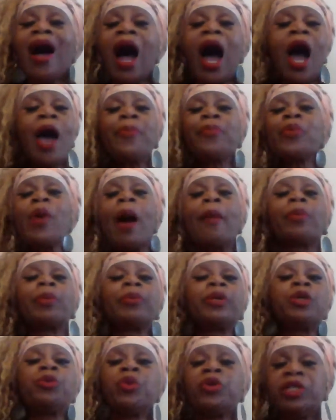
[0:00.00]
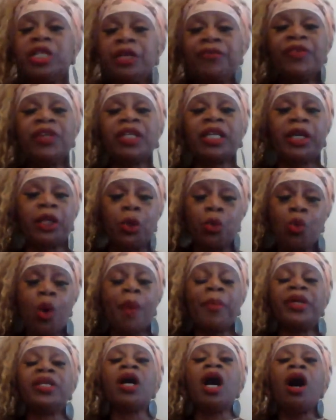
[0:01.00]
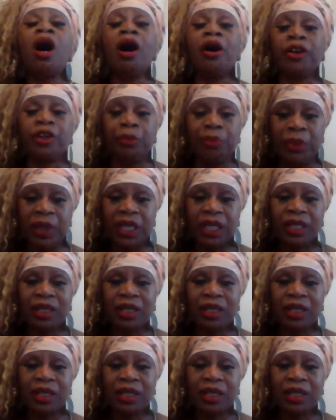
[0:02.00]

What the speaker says: I probably wouldn't even let a woman hug me.